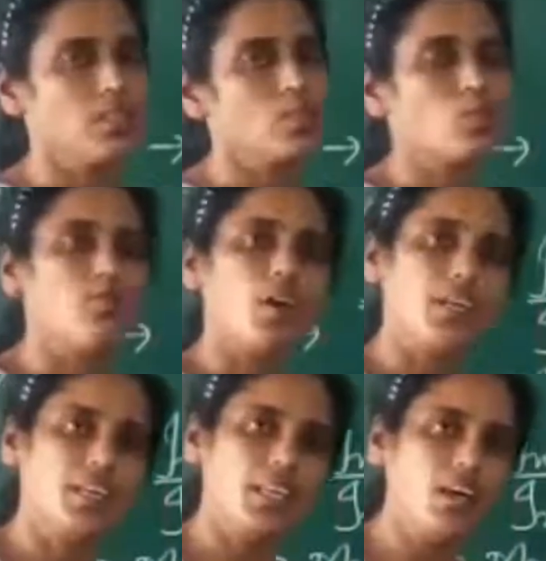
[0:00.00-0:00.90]
So for
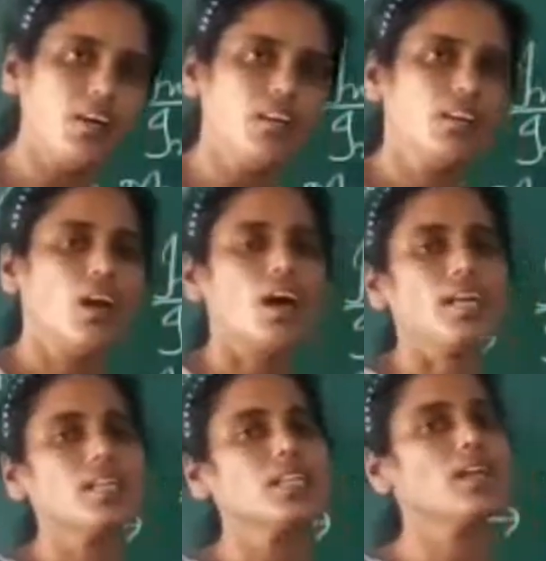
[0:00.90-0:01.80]
India,
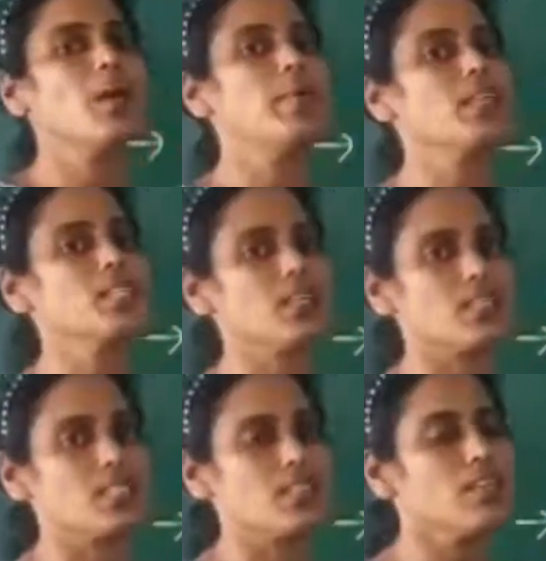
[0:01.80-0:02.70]
our Indian government is
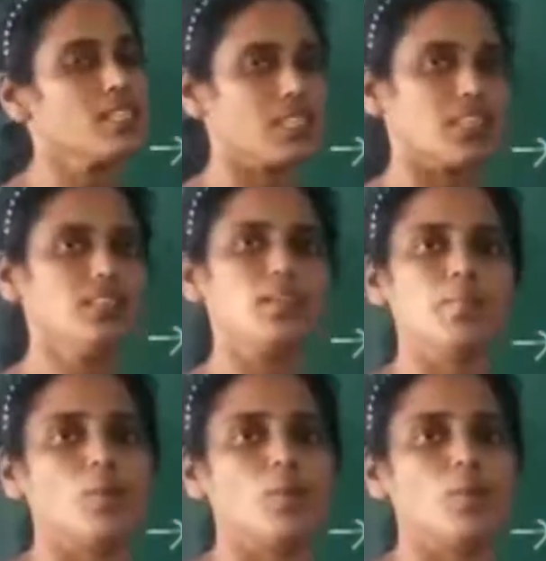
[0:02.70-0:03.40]
concerned in taking